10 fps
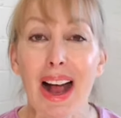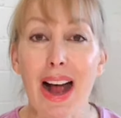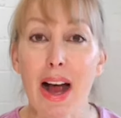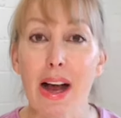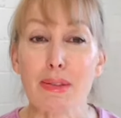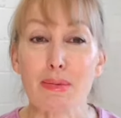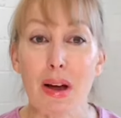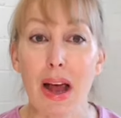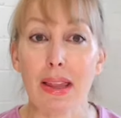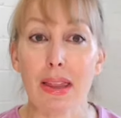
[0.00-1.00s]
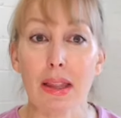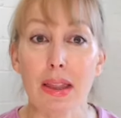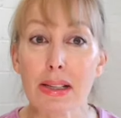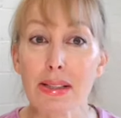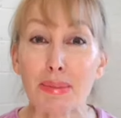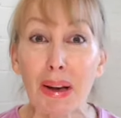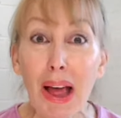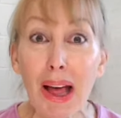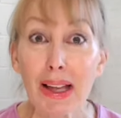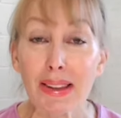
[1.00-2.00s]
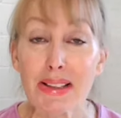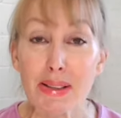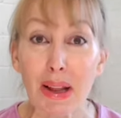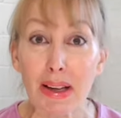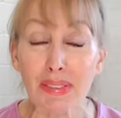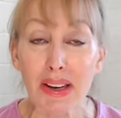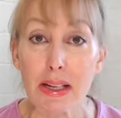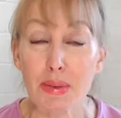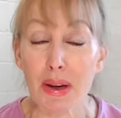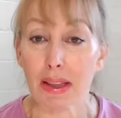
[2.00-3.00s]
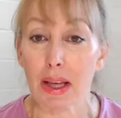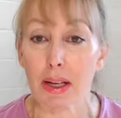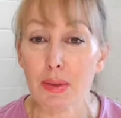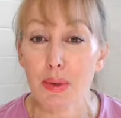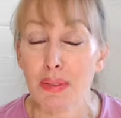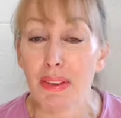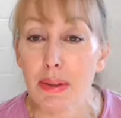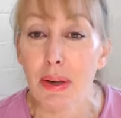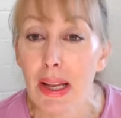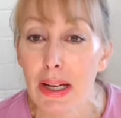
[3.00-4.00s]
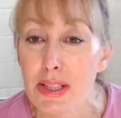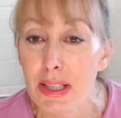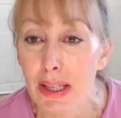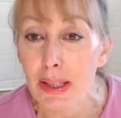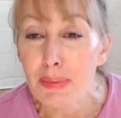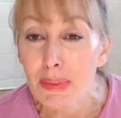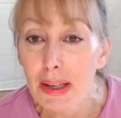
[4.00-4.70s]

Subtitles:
And then that's the plan. That's the plan for next week. That could work really well, actually.